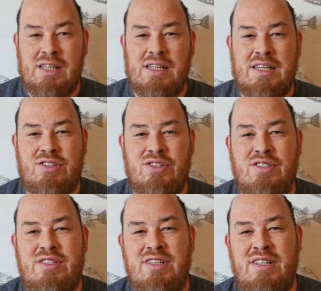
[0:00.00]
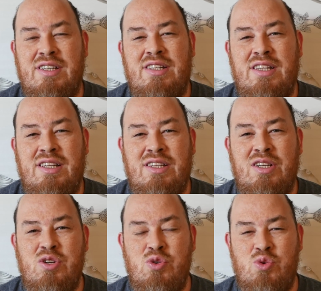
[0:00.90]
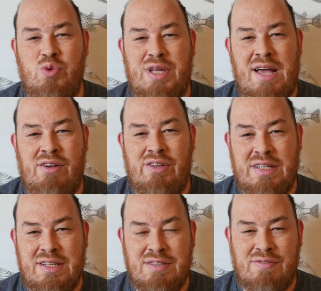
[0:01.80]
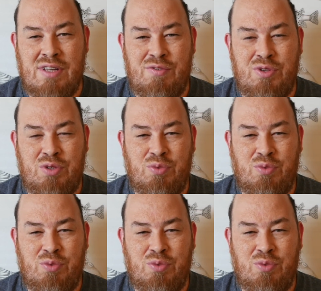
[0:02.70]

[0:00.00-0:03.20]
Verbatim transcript: It's just uh, the new realities of life,